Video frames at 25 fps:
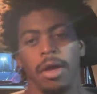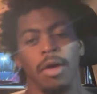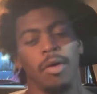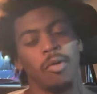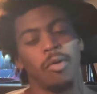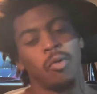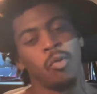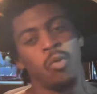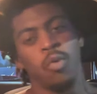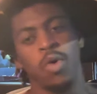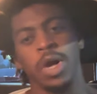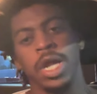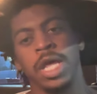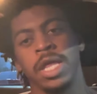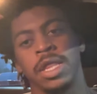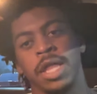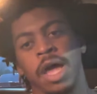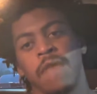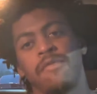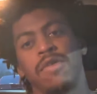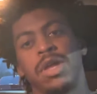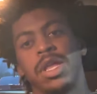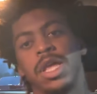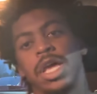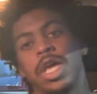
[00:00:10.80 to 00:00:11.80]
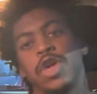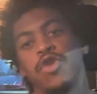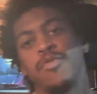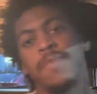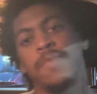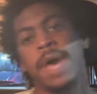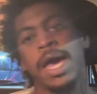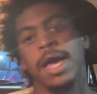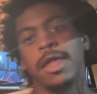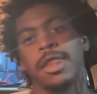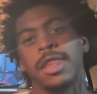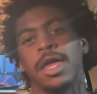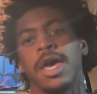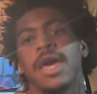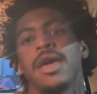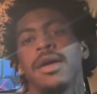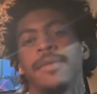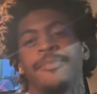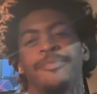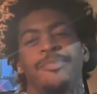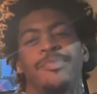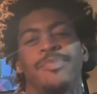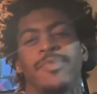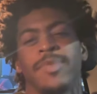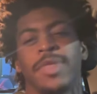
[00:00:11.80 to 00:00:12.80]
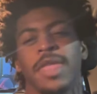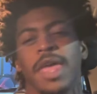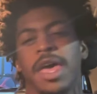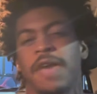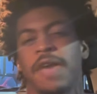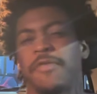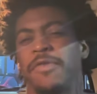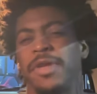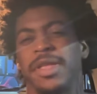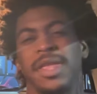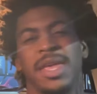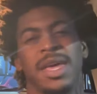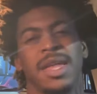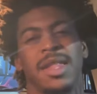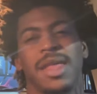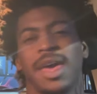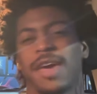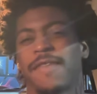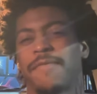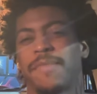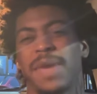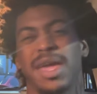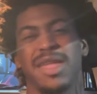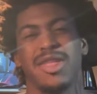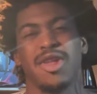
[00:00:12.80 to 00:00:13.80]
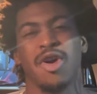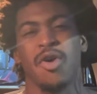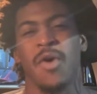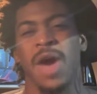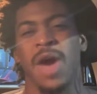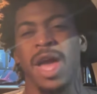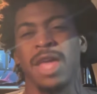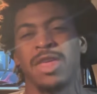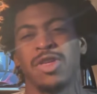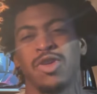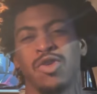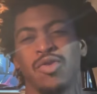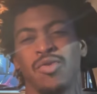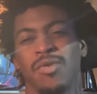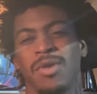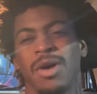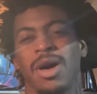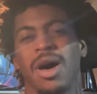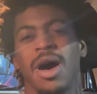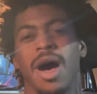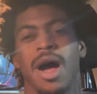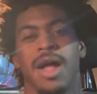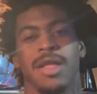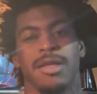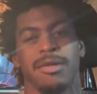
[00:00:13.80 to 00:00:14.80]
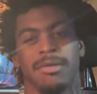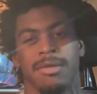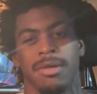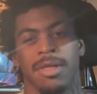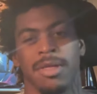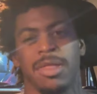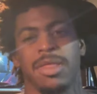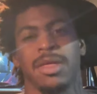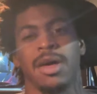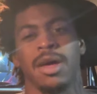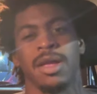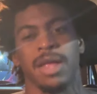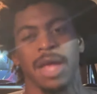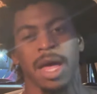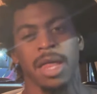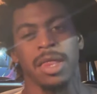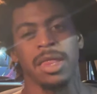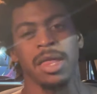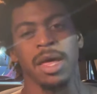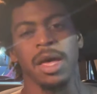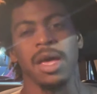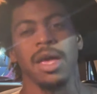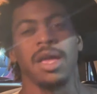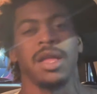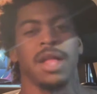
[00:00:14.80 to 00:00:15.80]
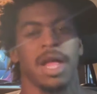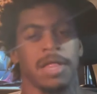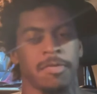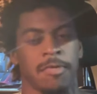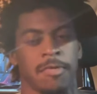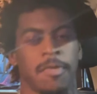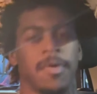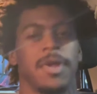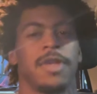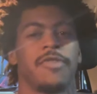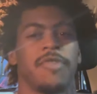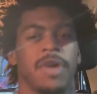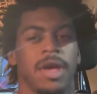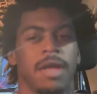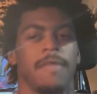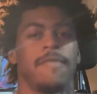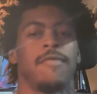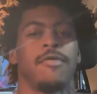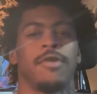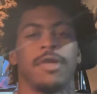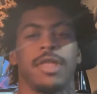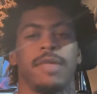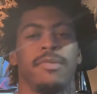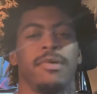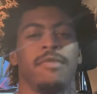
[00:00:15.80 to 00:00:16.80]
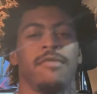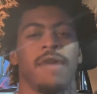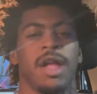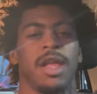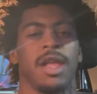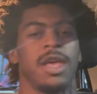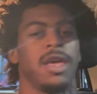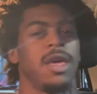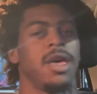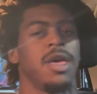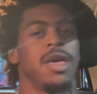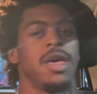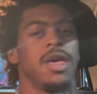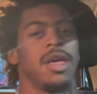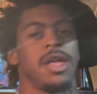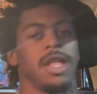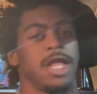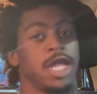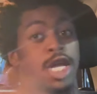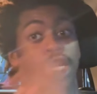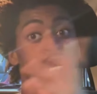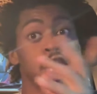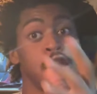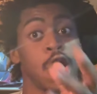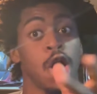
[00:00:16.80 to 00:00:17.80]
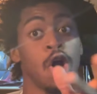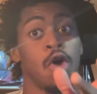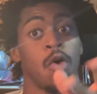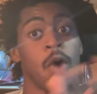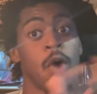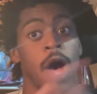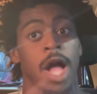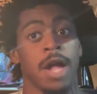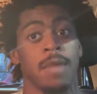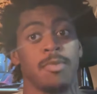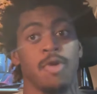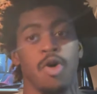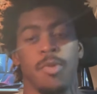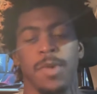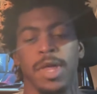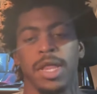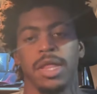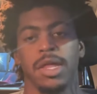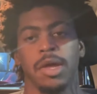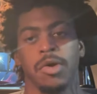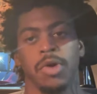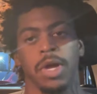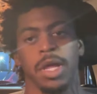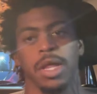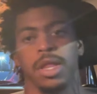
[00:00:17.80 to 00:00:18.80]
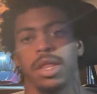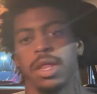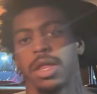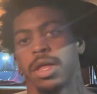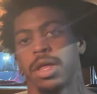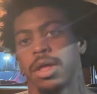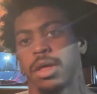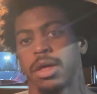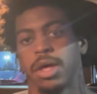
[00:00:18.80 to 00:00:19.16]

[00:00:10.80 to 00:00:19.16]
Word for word: What is everything you may say? Everything life may throw at you under the sun. That's it. That's what we train for, to be ready to go at a moment's notice.